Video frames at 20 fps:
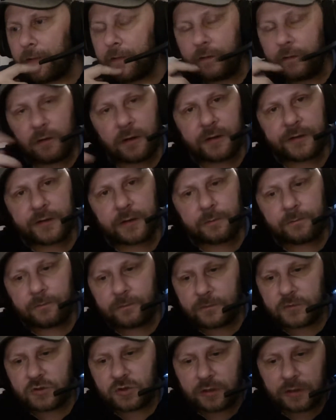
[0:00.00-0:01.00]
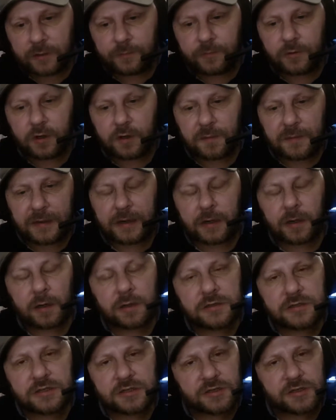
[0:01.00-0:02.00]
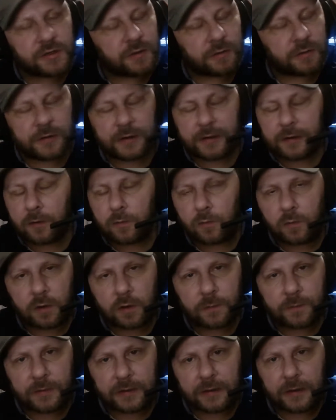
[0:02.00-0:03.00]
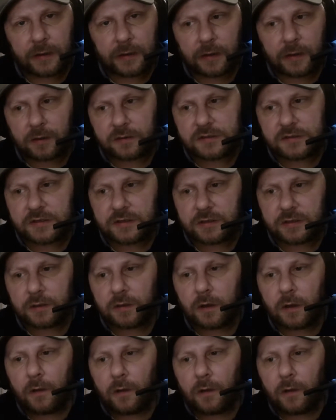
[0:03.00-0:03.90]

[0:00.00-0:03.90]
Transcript: You either try to pull them in closer to you, and they don't want to be that close to you,